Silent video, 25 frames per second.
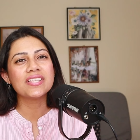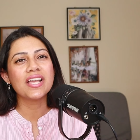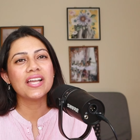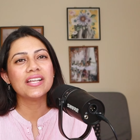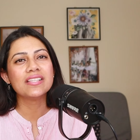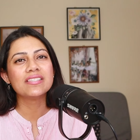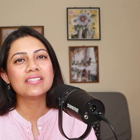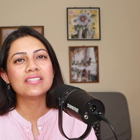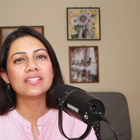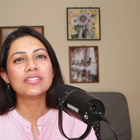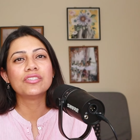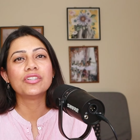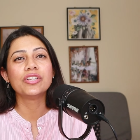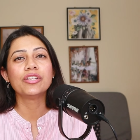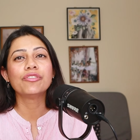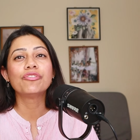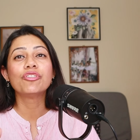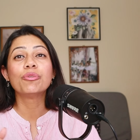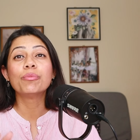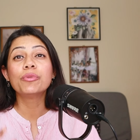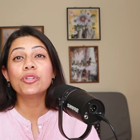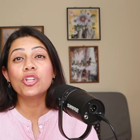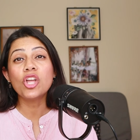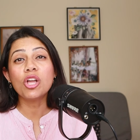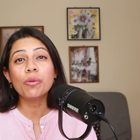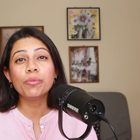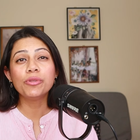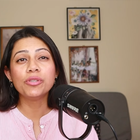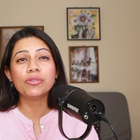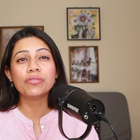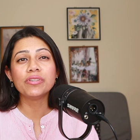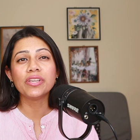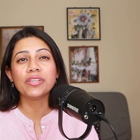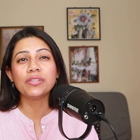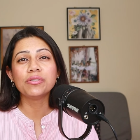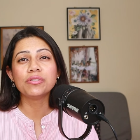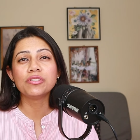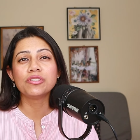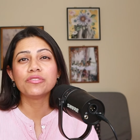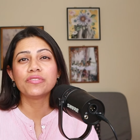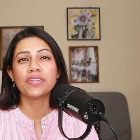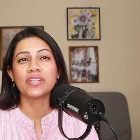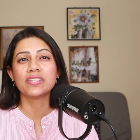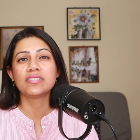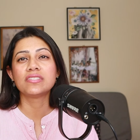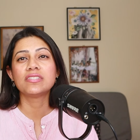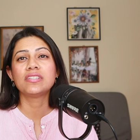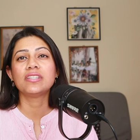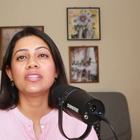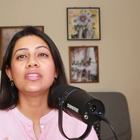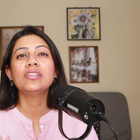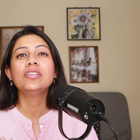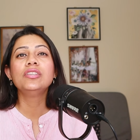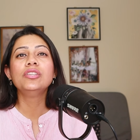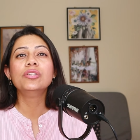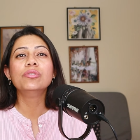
science degree from a top UK university,